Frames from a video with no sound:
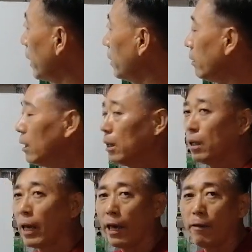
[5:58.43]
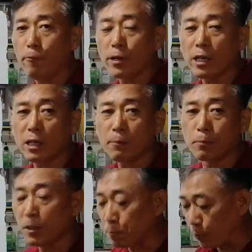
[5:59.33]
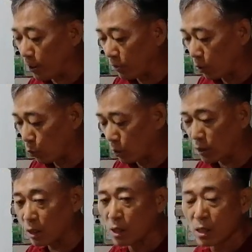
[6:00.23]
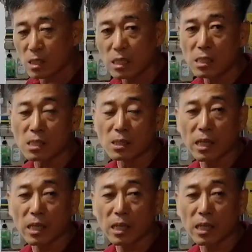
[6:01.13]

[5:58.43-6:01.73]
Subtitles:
Then, every people in the world, since